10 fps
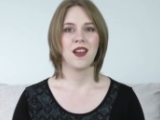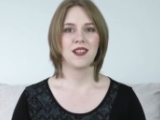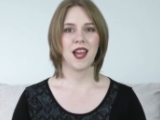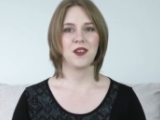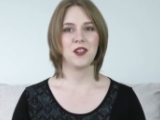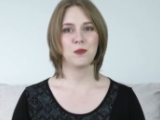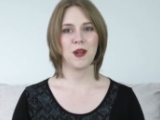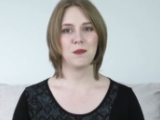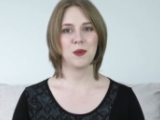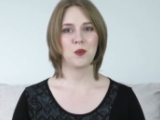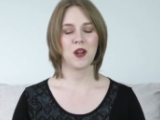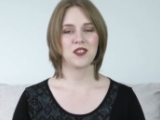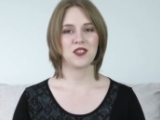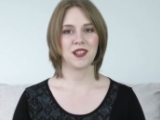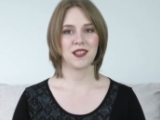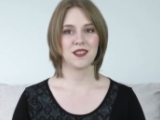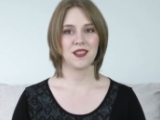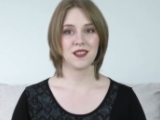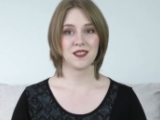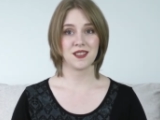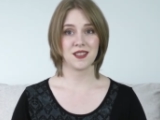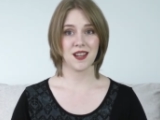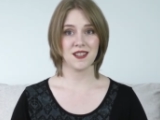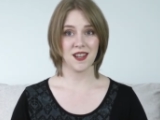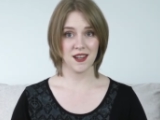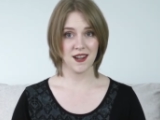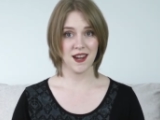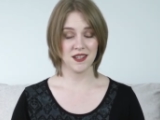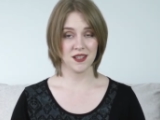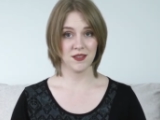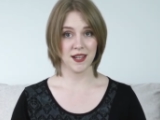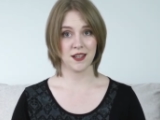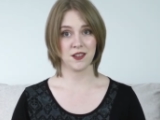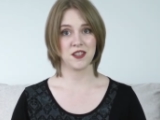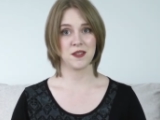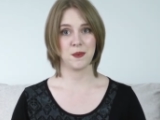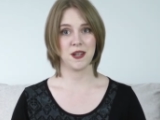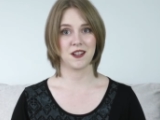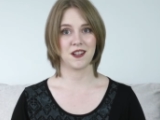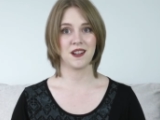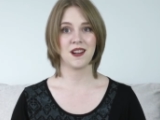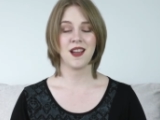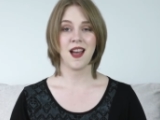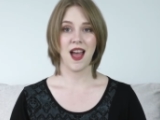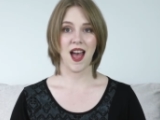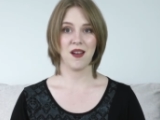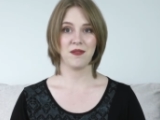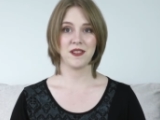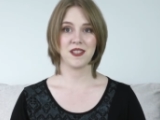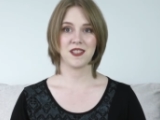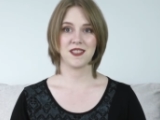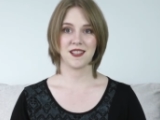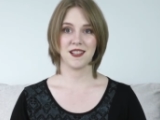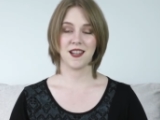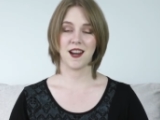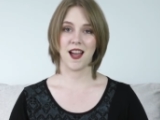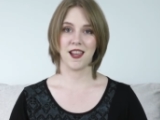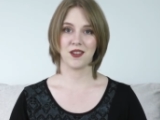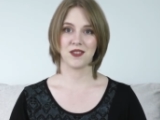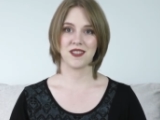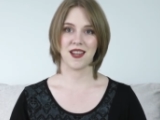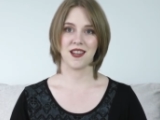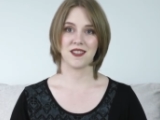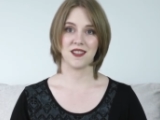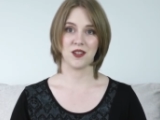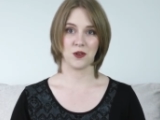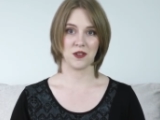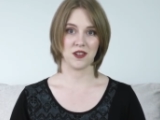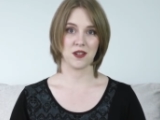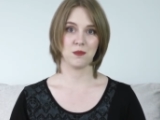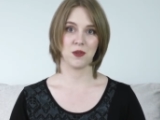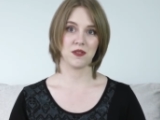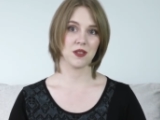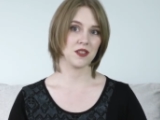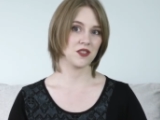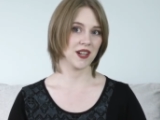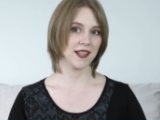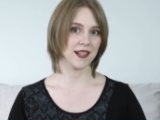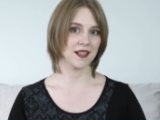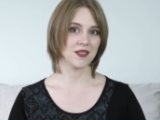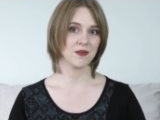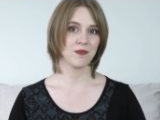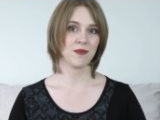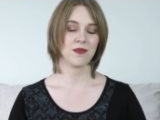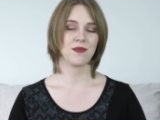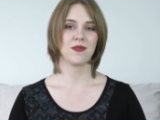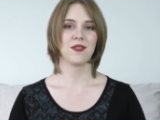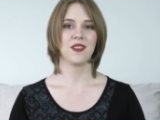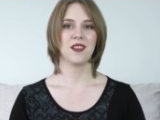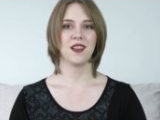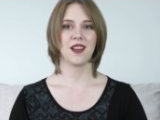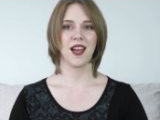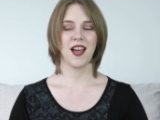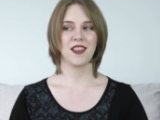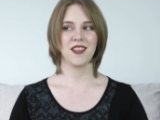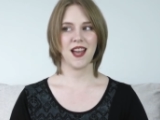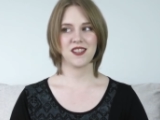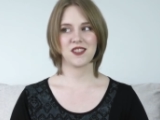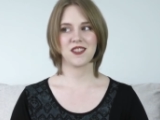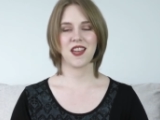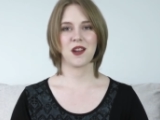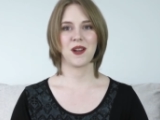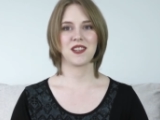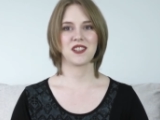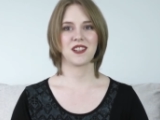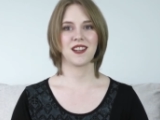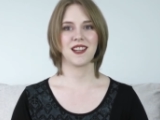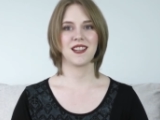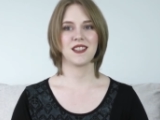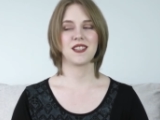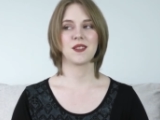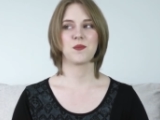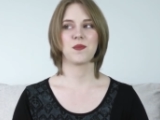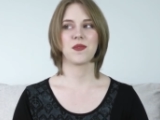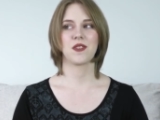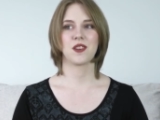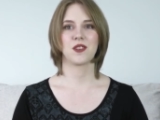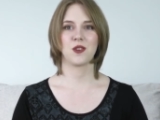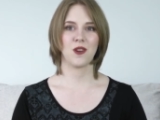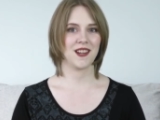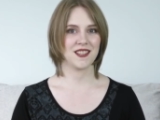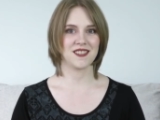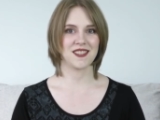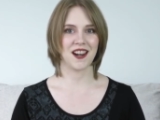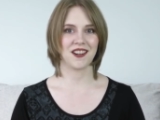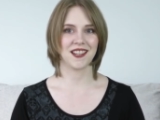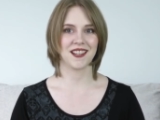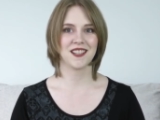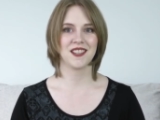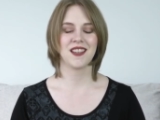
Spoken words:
Now, you might be wondering, does a native English speaker have to sit an IELTS test in order to move to Australia? And the answer to that question is not necessarily.